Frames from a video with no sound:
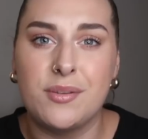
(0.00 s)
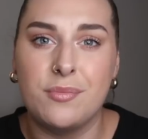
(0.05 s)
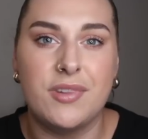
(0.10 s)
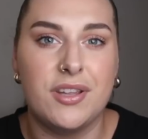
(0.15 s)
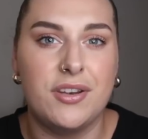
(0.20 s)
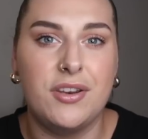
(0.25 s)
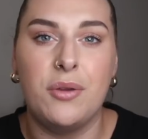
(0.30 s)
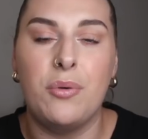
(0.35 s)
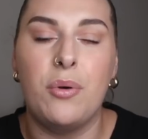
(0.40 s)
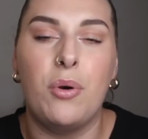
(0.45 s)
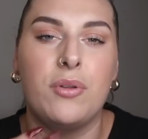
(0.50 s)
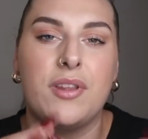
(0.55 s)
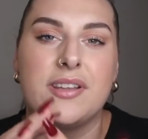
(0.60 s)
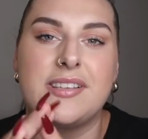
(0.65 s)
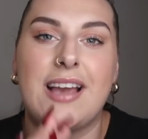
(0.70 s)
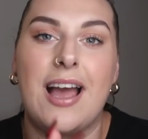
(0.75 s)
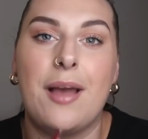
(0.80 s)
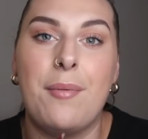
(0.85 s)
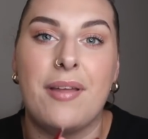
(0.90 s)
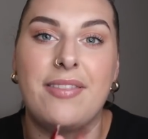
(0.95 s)
something new all the
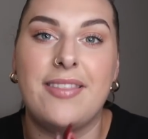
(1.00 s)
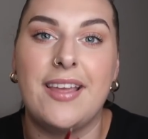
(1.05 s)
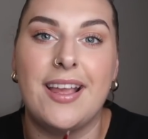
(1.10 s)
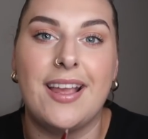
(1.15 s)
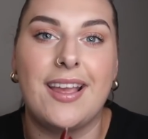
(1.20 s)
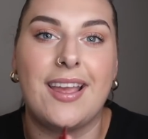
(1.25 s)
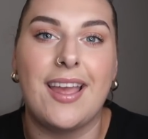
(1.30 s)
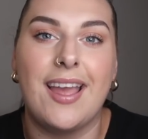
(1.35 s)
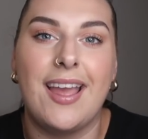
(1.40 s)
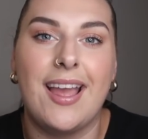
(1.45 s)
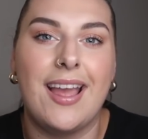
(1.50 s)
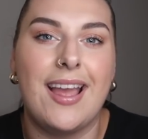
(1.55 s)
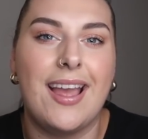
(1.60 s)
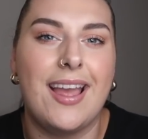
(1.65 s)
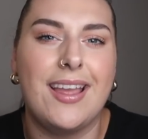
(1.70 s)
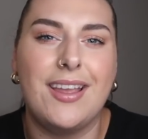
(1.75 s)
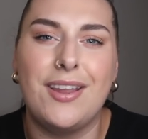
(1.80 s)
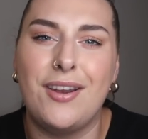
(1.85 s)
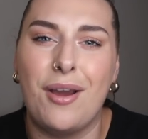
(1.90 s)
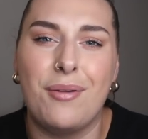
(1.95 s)
time. I think,
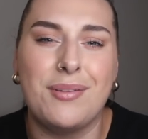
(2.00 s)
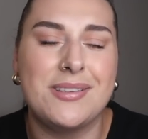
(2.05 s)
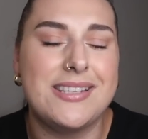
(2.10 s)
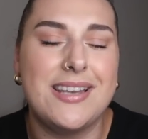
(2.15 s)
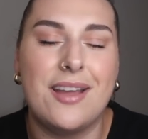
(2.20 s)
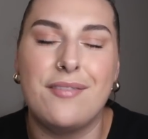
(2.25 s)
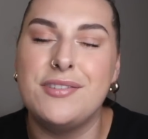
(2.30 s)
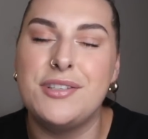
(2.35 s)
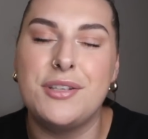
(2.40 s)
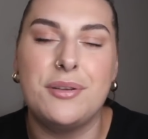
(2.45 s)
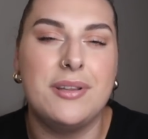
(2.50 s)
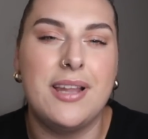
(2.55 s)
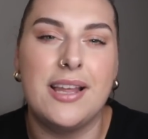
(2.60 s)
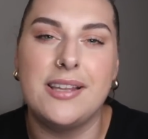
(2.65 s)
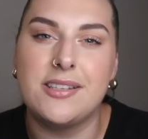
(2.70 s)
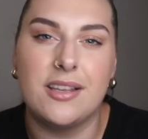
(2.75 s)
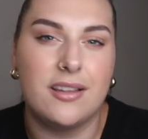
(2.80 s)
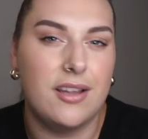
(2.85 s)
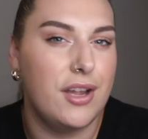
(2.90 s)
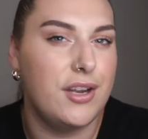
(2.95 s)
you know, it's never too
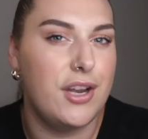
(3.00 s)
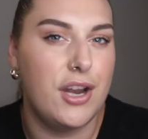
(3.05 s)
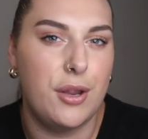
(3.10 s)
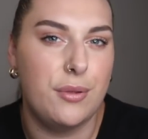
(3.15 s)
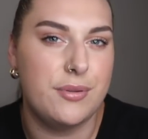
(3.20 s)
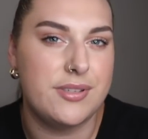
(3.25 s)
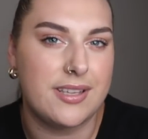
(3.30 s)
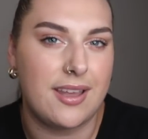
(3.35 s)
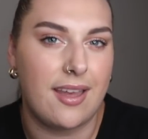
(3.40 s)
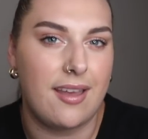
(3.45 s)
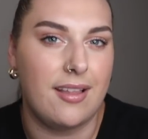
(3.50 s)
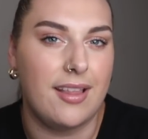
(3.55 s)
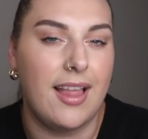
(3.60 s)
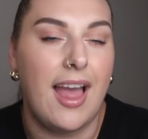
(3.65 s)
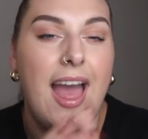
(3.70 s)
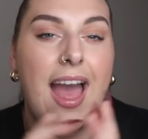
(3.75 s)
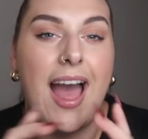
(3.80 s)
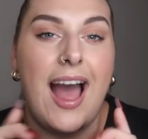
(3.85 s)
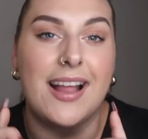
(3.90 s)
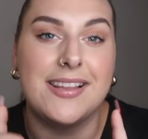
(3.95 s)
late to learn a new skill
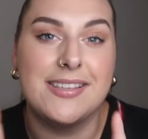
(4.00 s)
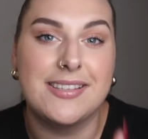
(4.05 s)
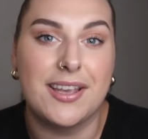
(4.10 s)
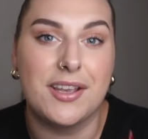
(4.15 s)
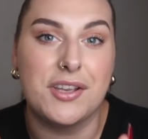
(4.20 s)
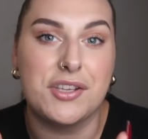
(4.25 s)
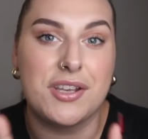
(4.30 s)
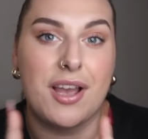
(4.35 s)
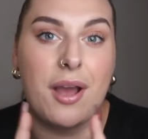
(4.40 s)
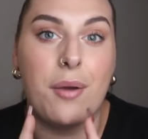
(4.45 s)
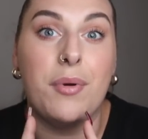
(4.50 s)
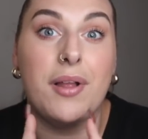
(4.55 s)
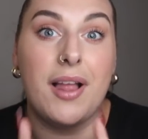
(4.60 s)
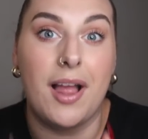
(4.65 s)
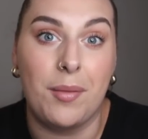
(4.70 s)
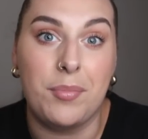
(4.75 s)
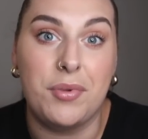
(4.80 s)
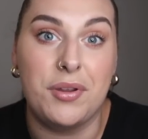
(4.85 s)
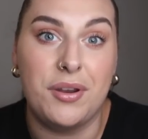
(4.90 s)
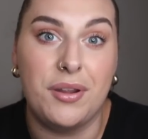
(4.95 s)
and Skillshare will
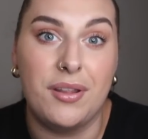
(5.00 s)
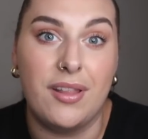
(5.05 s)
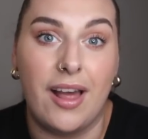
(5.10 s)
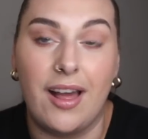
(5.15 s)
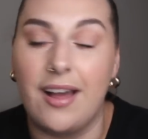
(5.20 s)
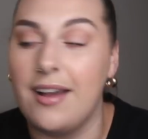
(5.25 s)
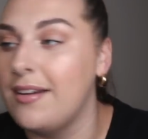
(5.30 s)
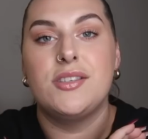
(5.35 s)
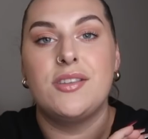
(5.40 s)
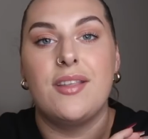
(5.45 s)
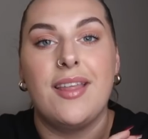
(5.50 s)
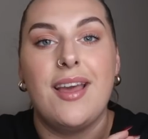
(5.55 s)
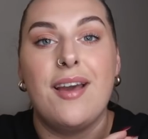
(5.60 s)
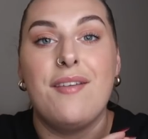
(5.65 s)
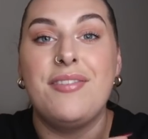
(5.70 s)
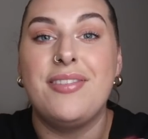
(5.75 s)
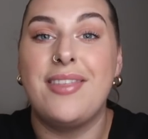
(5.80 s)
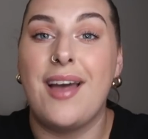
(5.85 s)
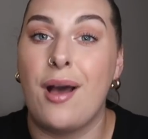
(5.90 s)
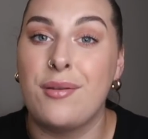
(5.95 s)
help you do that. So they
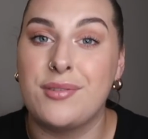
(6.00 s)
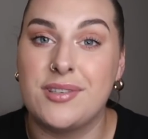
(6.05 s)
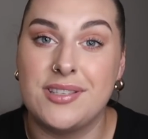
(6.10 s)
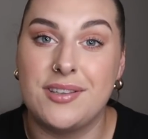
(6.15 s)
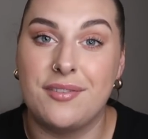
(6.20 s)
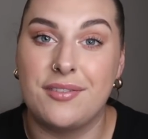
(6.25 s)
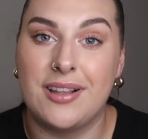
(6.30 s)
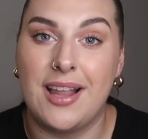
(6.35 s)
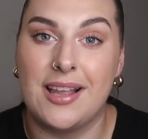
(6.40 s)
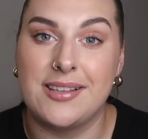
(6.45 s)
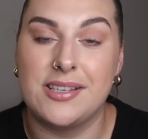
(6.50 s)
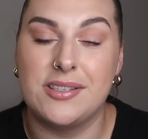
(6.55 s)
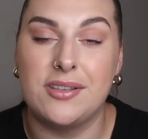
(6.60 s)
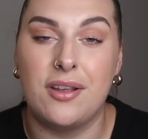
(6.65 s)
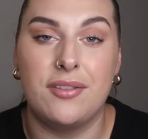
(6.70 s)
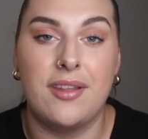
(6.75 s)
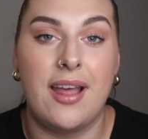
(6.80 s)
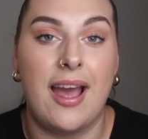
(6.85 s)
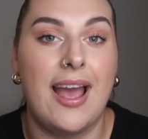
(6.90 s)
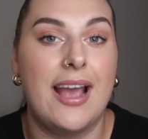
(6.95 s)
have thousands of classes
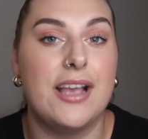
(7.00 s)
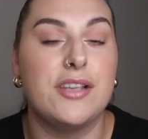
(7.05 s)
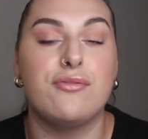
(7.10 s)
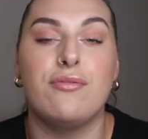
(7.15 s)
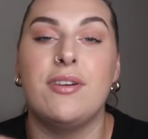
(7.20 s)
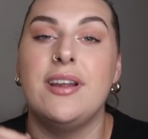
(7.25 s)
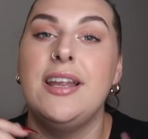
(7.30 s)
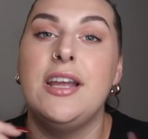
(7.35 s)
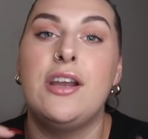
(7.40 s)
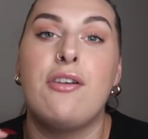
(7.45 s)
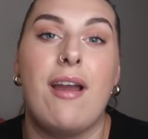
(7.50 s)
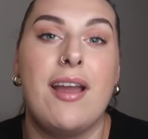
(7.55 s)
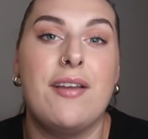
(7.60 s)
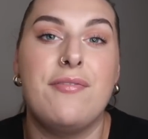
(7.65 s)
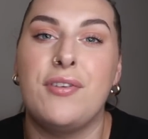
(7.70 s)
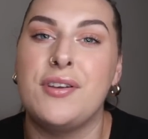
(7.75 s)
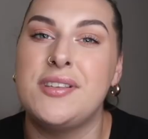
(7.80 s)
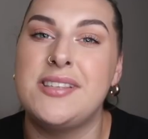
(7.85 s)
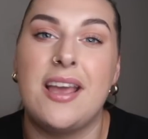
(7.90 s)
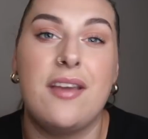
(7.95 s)
on there. It's really
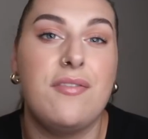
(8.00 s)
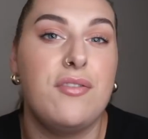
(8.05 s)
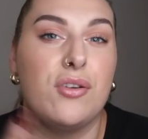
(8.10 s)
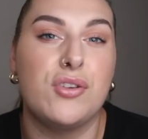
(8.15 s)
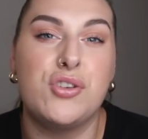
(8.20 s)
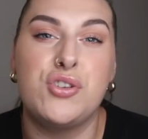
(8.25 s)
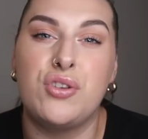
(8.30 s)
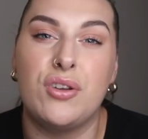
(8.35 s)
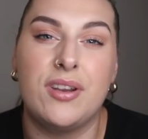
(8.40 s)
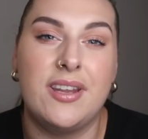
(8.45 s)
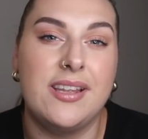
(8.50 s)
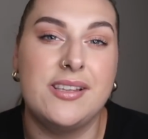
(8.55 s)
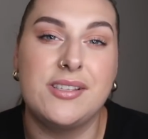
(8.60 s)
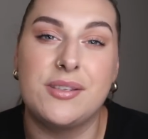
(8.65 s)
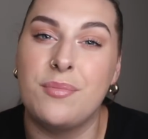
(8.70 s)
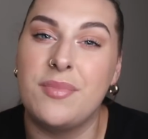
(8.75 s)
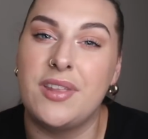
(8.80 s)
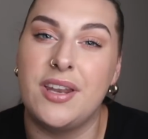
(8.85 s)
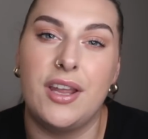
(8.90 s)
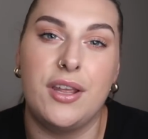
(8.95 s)
great for, say, if you're studying
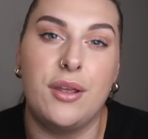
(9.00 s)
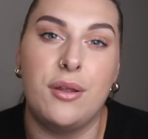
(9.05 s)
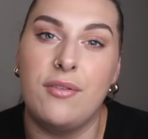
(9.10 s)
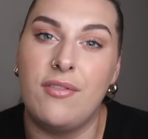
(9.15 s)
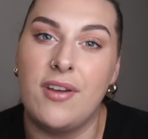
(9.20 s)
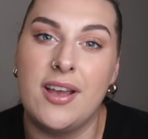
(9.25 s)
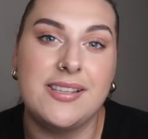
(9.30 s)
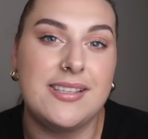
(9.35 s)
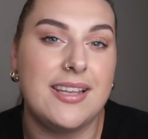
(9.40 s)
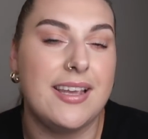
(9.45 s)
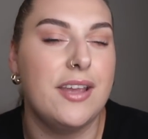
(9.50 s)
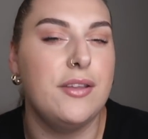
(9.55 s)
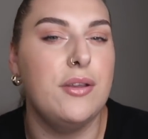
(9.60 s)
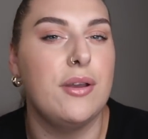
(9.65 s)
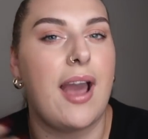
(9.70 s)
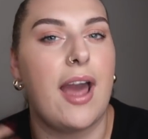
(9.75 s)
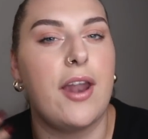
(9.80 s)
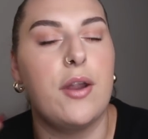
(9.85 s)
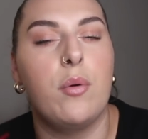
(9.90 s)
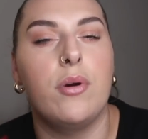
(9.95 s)
something at university and
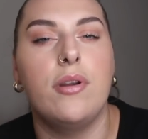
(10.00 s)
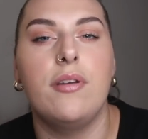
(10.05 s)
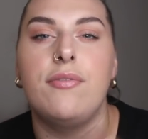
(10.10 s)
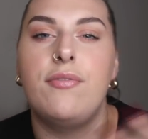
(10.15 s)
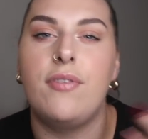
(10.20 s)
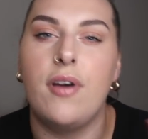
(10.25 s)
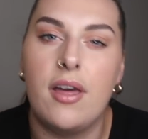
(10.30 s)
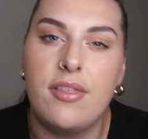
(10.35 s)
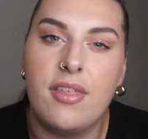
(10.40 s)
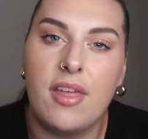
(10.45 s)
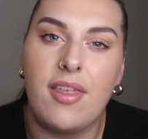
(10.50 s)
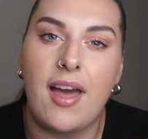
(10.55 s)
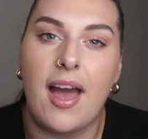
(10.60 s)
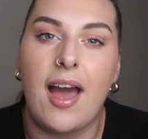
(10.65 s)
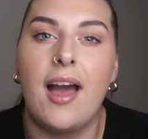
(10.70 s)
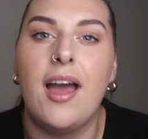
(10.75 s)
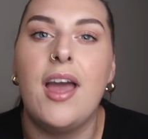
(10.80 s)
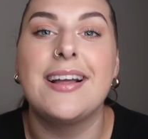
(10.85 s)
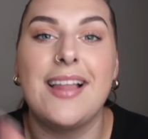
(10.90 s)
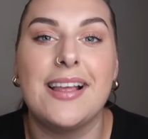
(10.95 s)
you kind of want to further
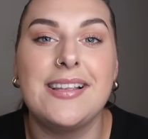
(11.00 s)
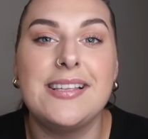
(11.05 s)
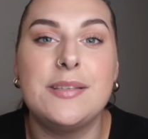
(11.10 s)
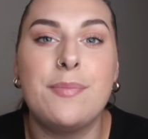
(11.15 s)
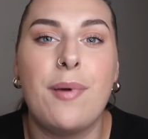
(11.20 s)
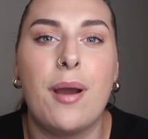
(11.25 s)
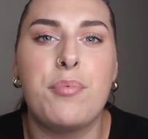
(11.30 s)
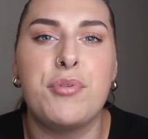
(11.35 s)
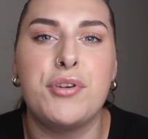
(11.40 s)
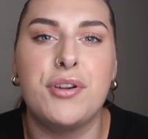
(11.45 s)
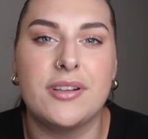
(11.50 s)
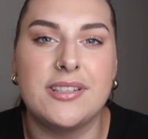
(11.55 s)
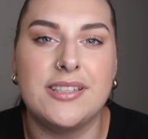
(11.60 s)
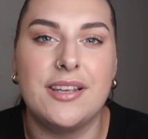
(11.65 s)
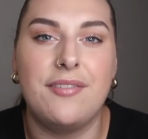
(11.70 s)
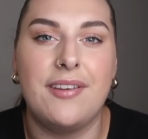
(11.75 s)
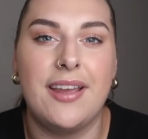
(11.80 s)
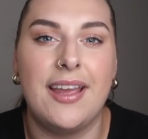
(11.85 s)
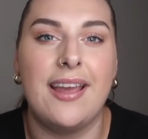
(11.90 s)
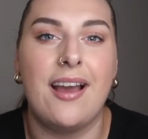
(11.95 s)
that. Classes about
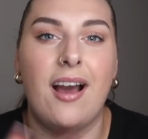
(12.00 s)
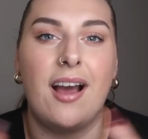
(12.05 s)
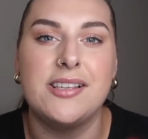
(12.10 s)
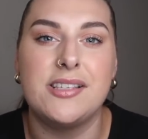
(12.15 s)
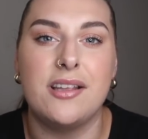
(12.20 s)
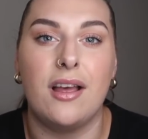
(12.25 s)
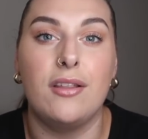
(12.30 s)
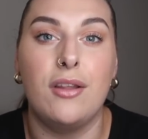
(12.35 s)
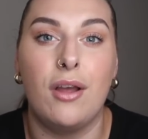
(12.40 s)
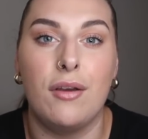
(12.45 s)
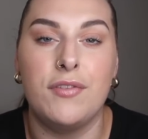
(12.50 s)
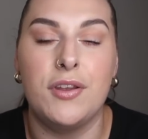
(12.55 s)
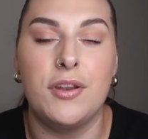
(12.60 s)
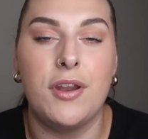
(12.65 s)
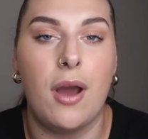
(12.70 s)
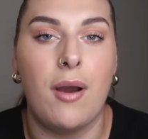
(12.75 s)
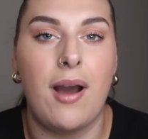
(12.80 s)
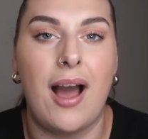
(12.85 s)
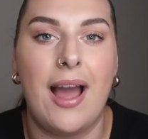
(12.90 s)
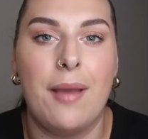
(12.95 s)
productivity. As a lot of you
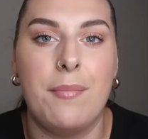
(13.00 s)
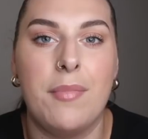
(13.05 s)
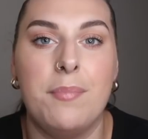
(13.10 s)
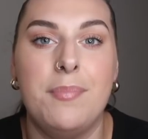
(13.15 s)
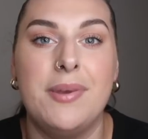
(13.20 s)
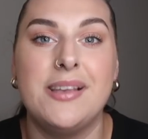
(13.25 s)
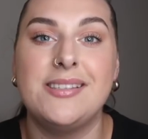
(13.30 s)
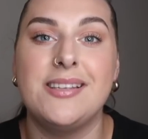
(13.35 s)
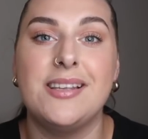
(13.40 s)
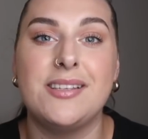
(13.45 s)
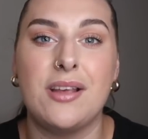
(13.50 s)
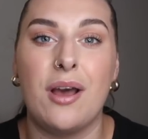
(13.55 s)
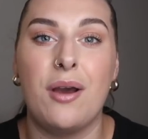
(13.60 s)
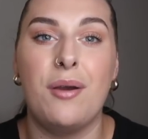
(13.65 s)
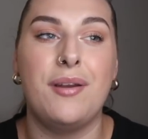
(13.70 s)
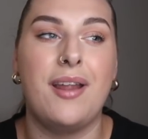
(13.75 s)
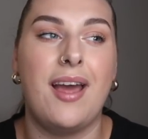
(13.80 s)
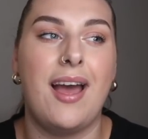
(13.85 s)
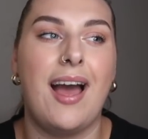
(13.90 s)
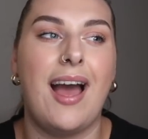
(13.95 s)
know, I'm a business
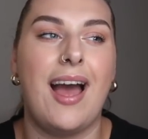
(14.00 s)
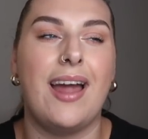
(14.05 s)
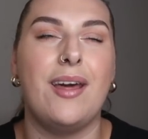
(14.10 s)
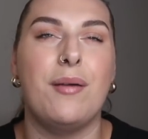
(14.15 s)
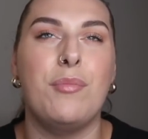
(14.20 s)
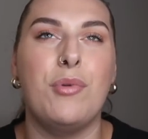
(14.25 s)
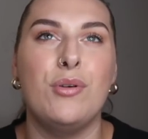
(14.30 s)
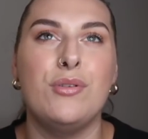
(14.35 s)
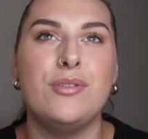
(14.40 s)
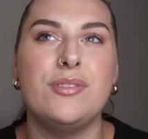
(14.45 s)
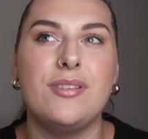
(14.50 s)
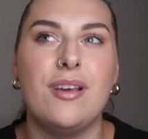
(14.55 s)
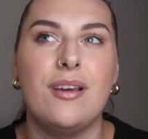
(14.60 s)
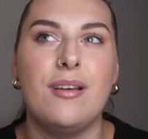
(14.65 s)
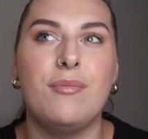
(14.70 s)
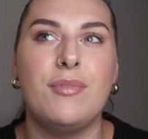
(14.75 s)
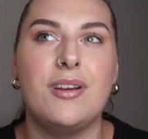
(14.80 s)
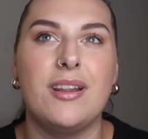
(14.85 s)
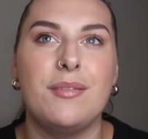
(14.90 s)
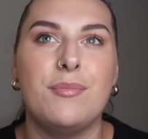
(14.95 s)
owner and I'm
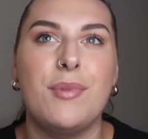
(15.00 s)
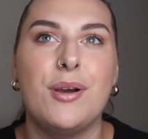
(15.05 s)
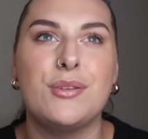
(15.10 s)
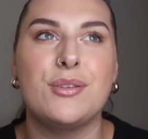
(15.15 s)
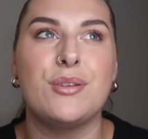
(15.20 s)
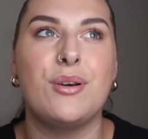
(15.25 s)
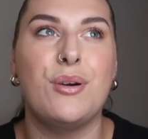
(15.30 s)
also one of the most